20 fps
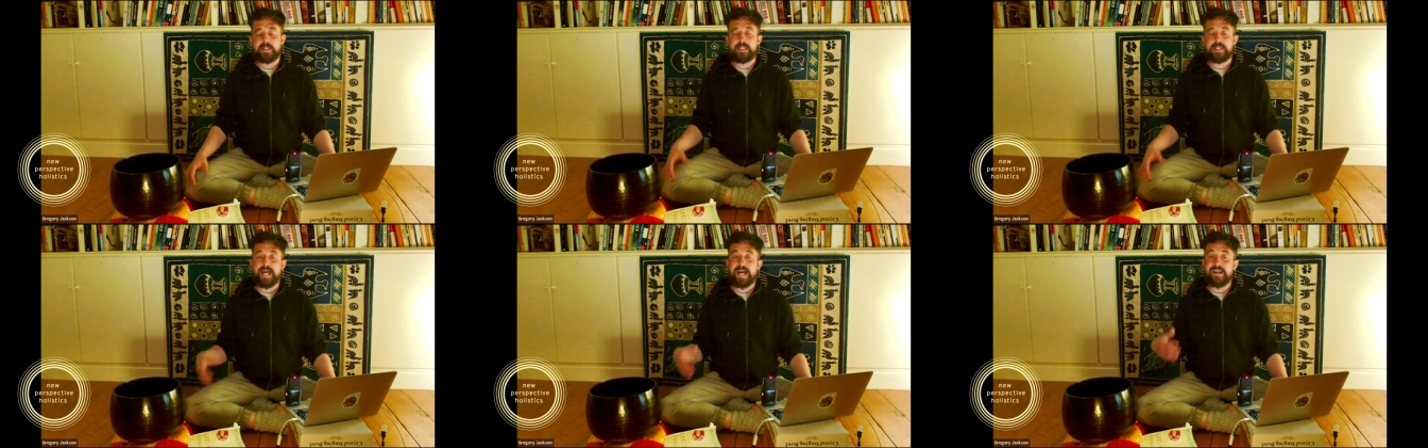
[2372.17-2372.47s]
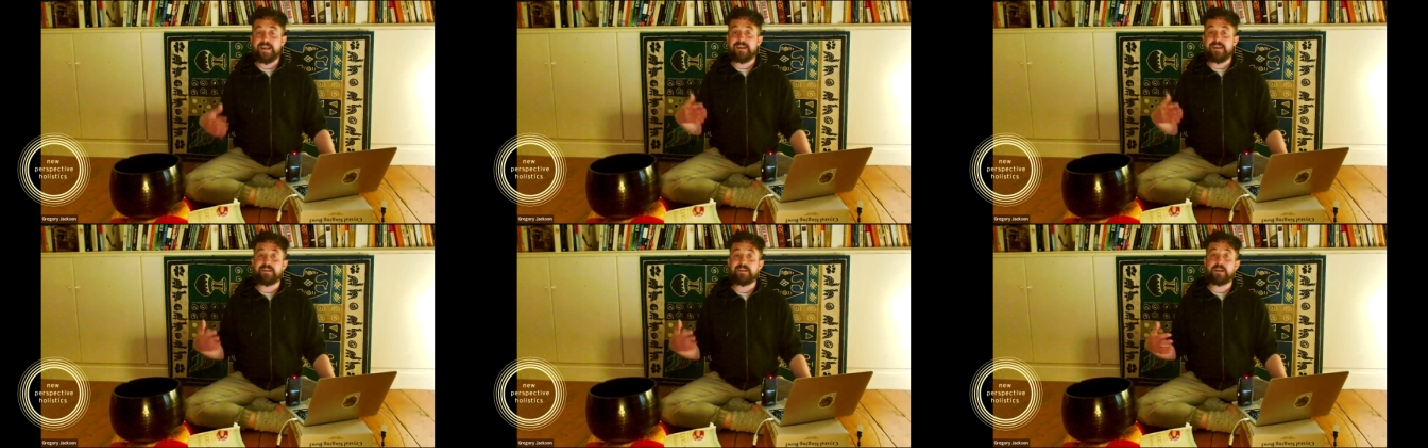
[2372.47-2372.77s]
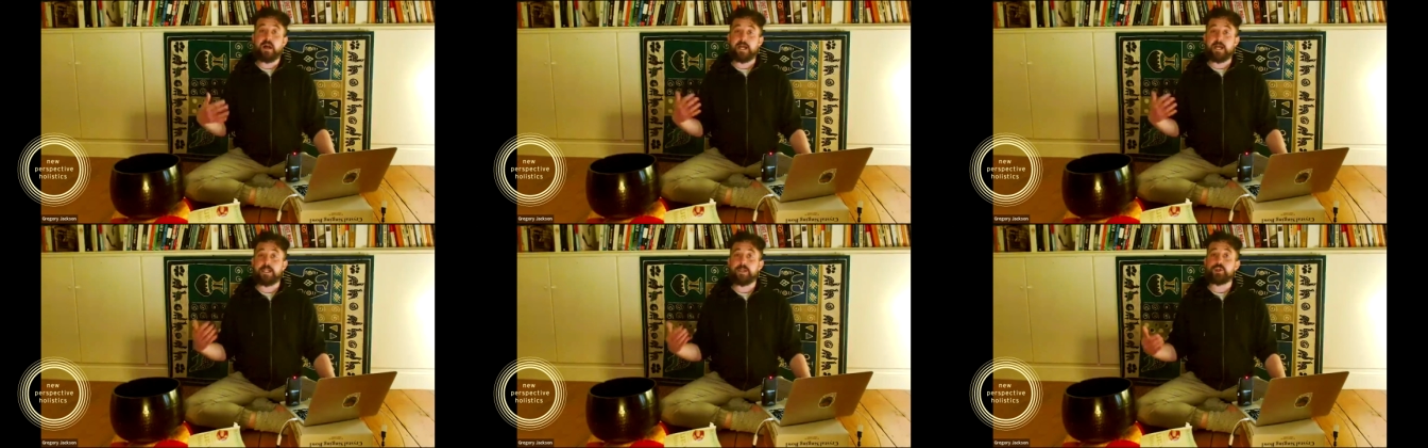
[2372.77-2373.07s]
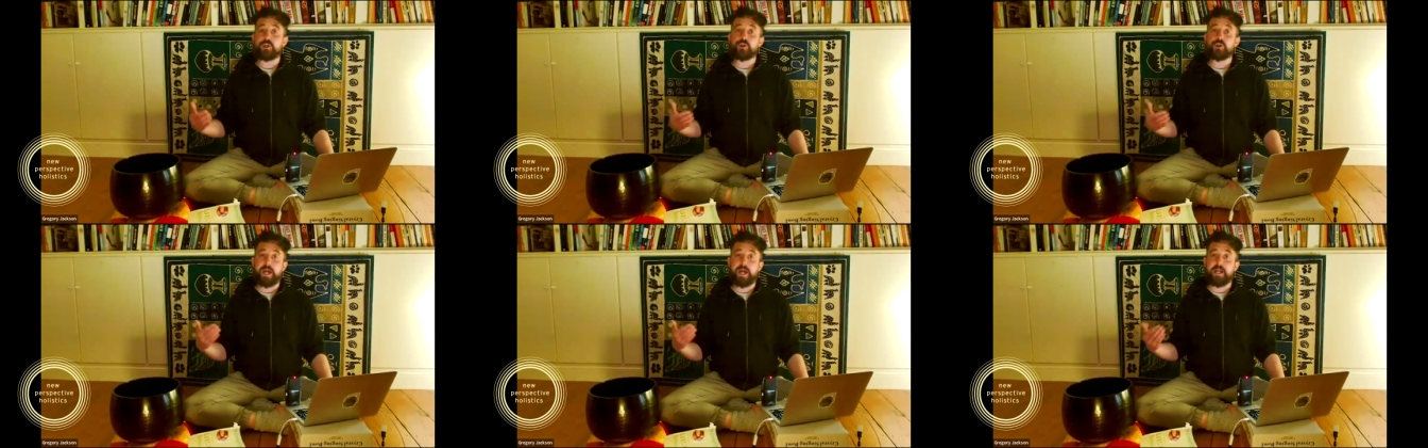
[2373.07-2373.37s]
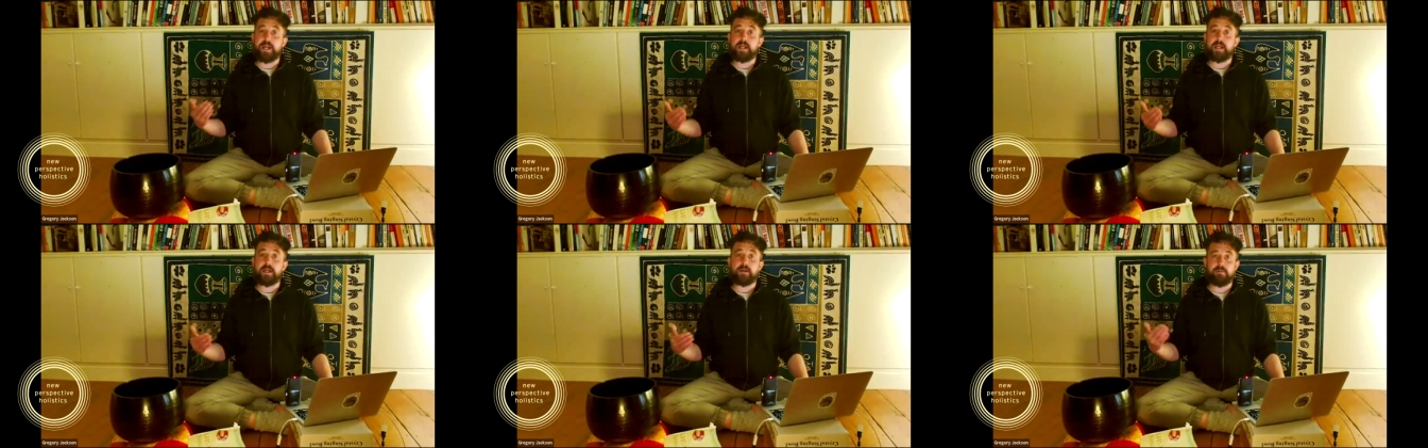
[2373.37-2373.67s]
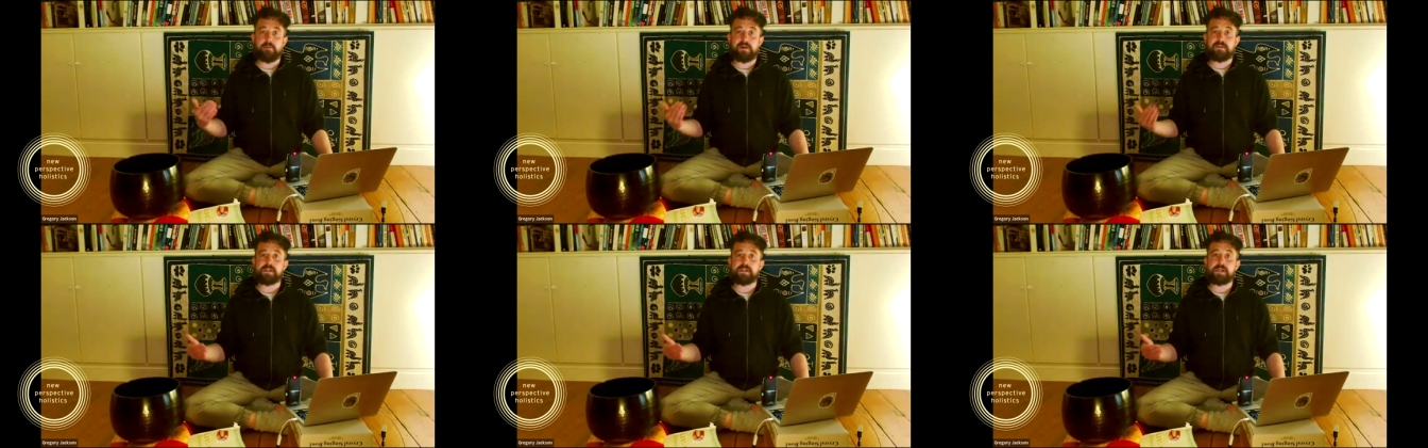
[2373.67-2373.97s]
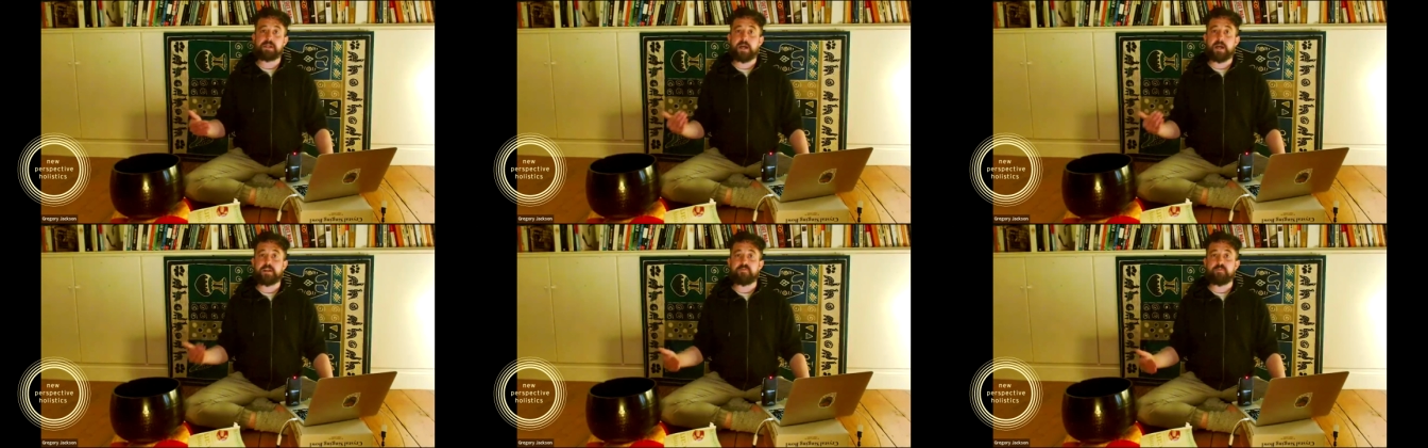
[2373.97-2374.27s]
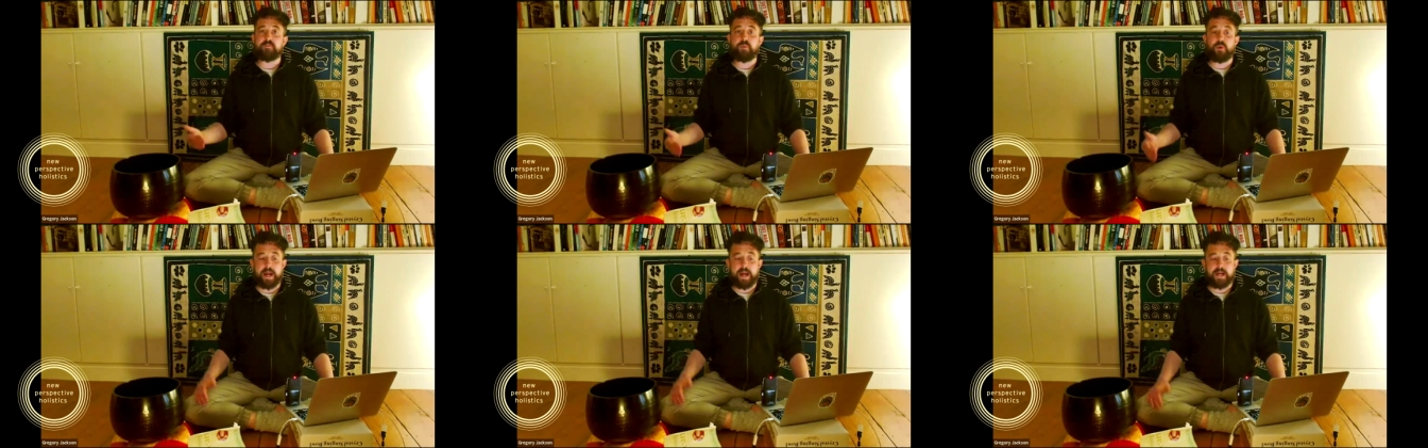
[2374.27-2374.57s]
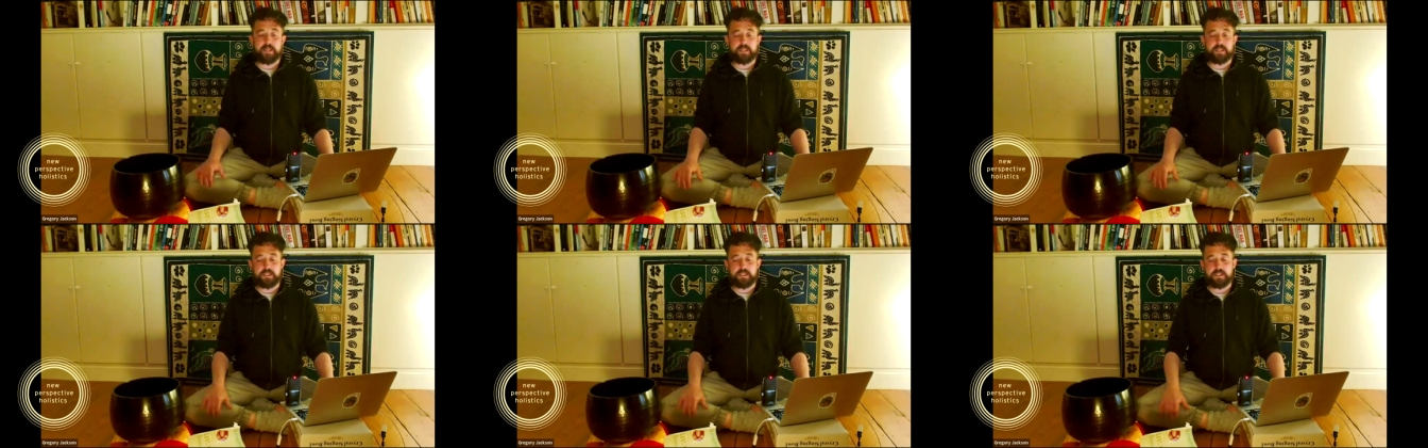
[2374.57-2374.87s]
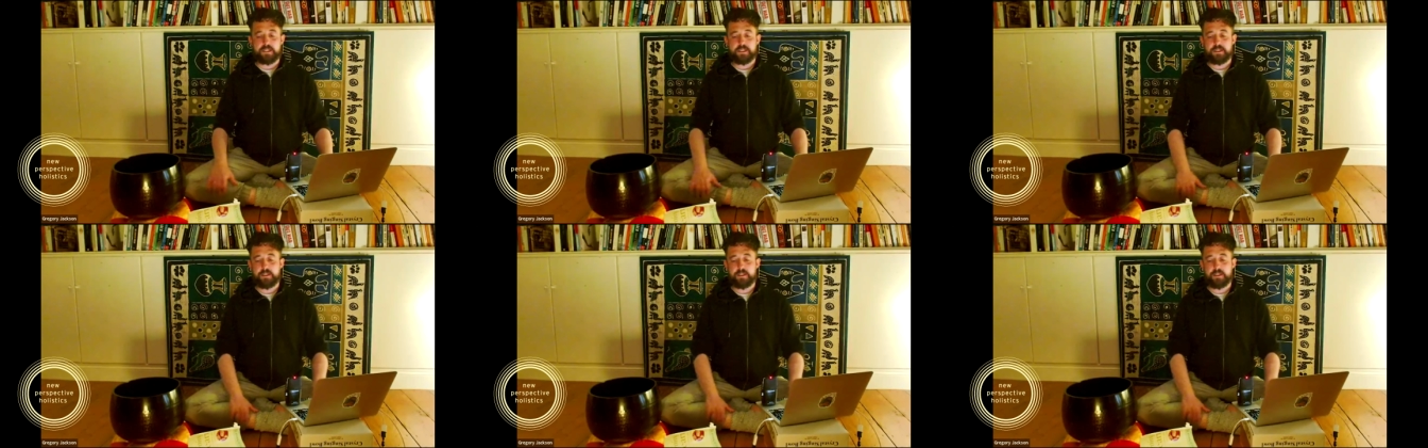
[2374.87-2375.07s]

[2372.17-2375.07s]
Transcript: That is a kind of training. It's a kind of practice.